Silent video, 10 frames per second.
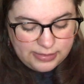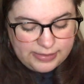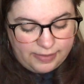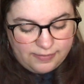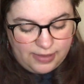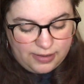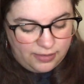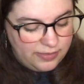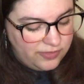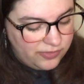Dad said,
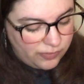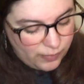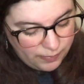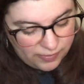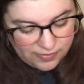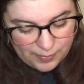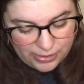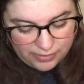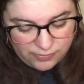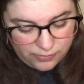Alicia just whipped this up
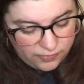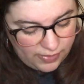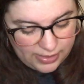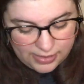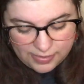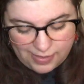on a Tuesday?